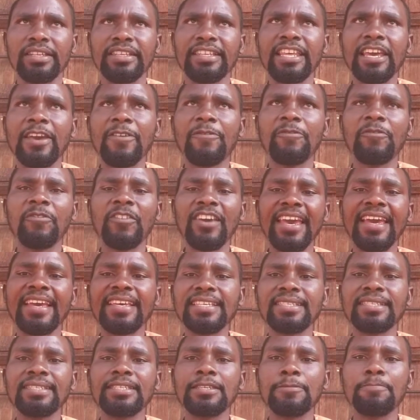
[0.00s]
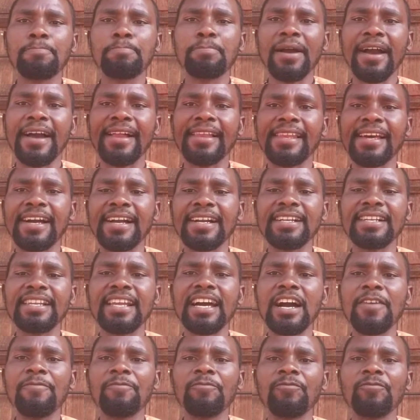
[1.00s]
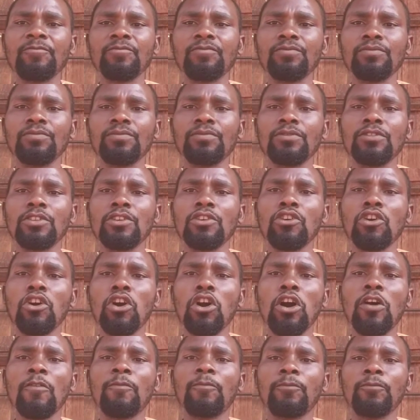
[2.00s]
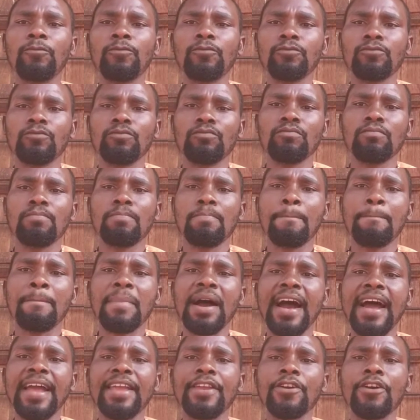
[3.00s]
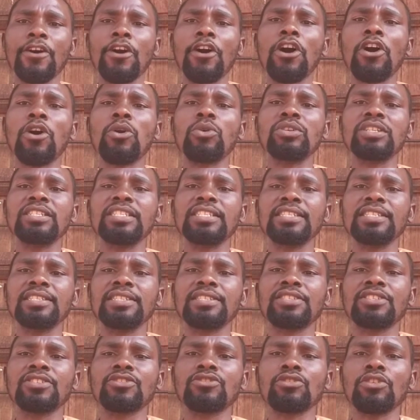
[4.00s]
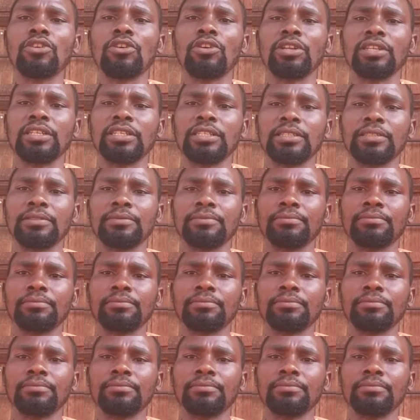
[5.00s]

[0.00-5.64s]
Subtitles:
the first paragraph of my own story.